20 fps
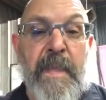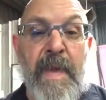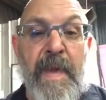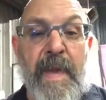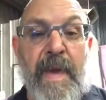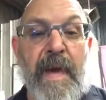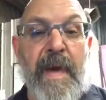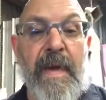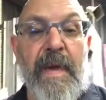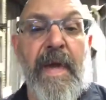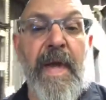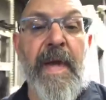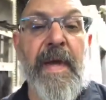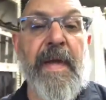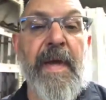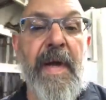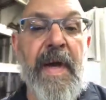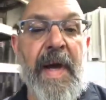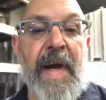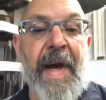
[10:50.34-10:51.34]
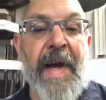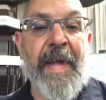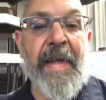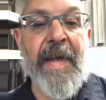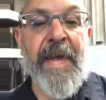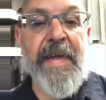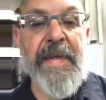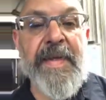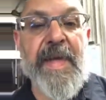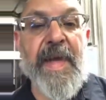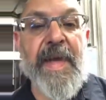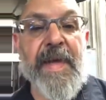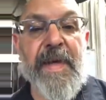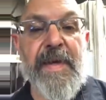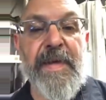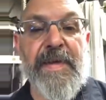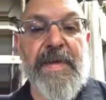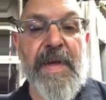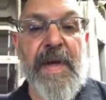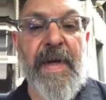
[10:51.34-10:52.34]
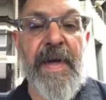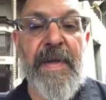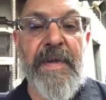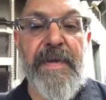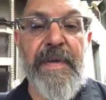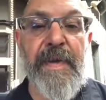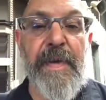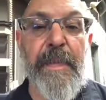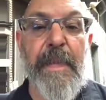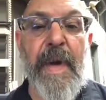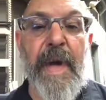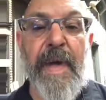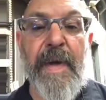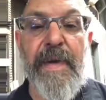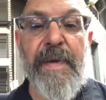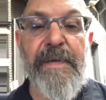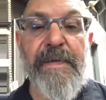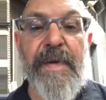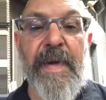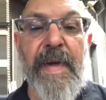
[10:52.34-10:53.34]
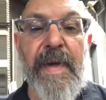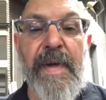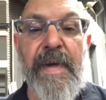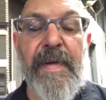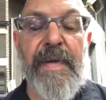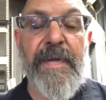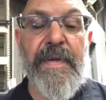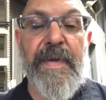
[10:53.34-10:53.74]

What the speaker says: Hell, I like taking a saw to a brand new vehicle,